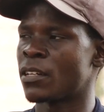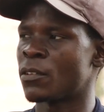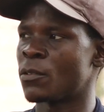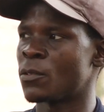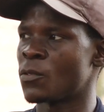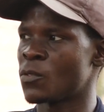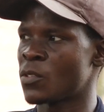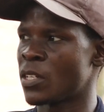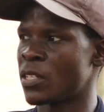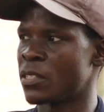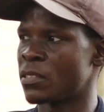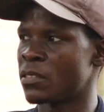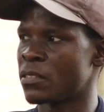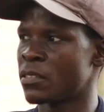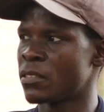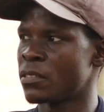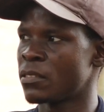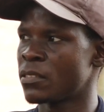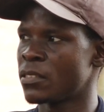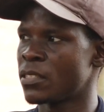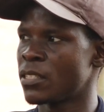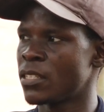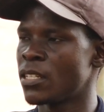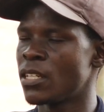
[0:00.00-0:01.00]
concerned,
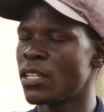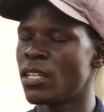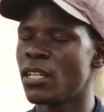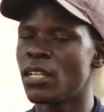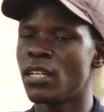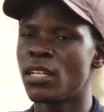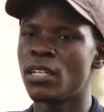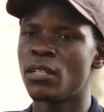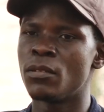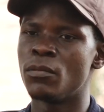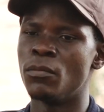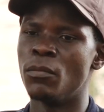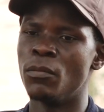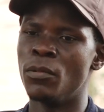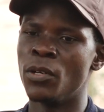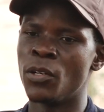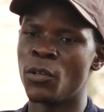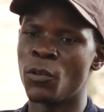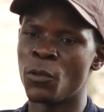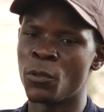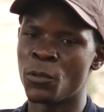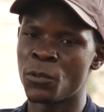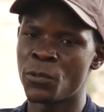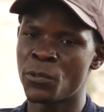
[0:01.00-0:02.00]

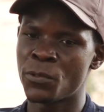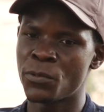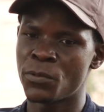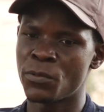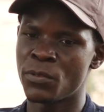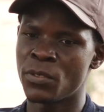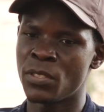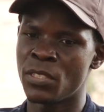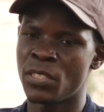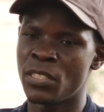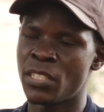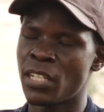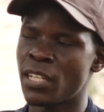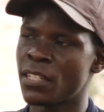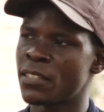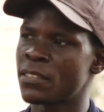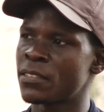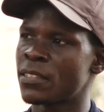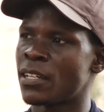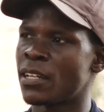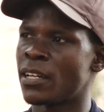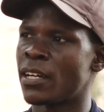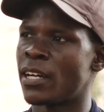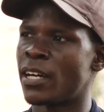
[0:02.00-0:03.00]
because
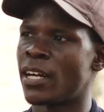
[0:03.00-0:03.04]
just